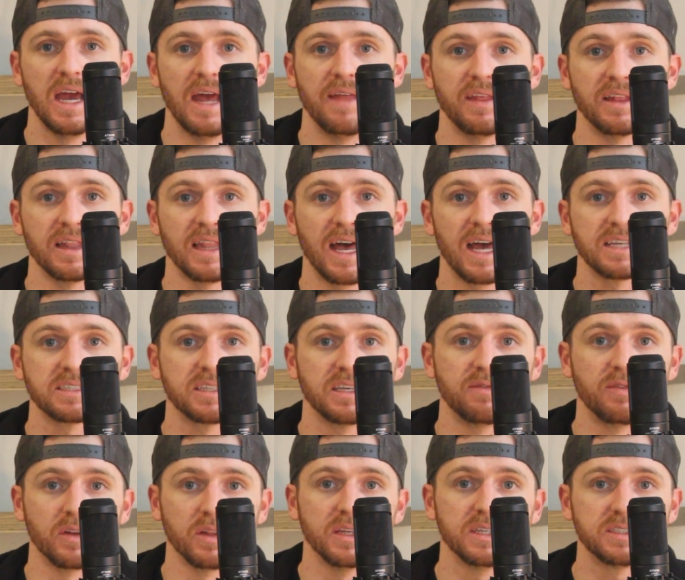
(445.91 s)
And then lastly,
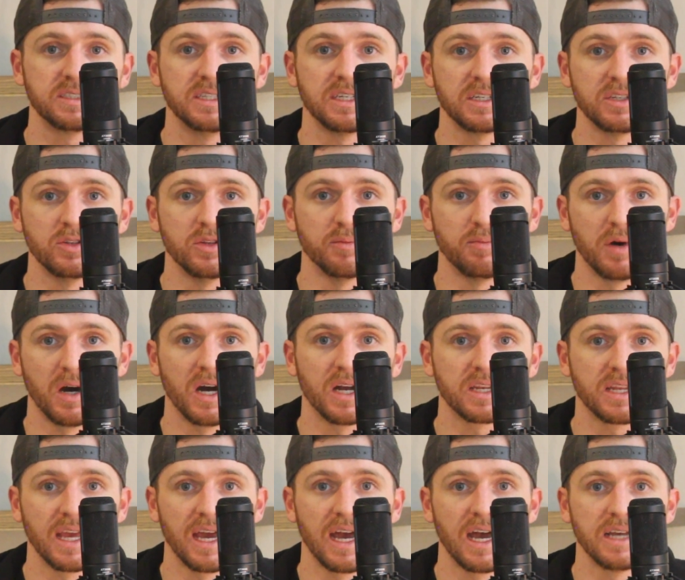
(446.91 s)
if you're listening to the
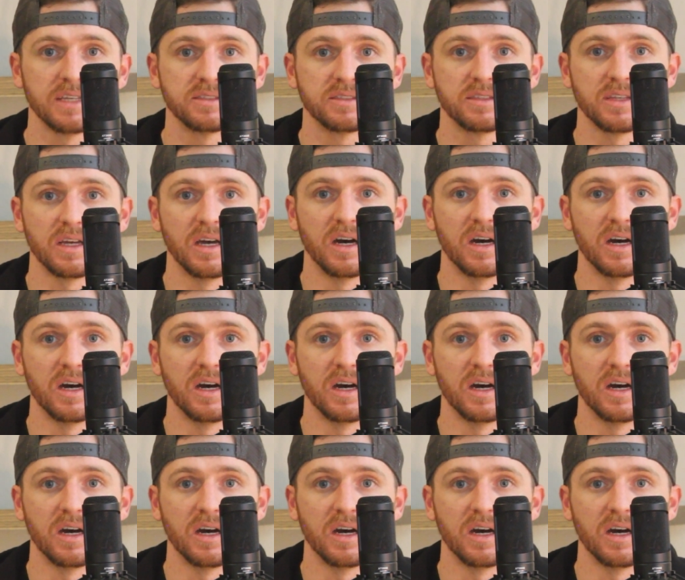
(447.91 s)
podcast,